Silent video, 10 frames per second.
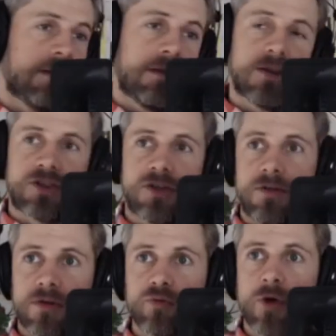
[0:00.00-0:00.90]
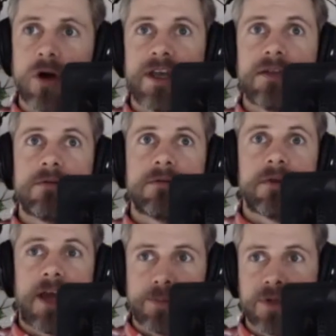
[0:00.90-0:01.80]
the sort of the right
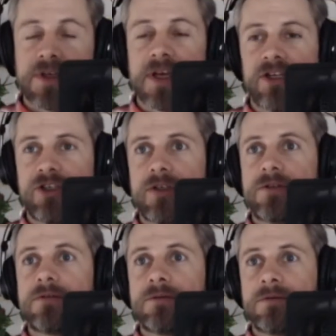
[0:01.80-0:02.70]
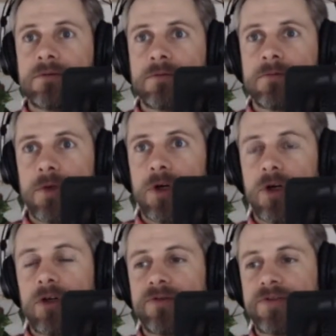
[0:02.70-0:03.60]
application
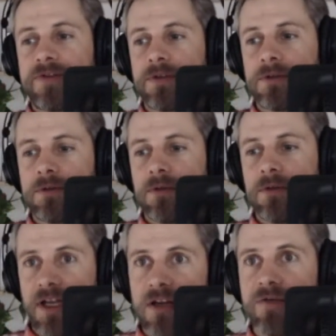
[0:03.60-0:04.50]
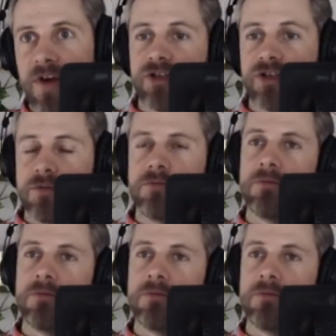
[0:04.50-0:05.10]
of an innovation,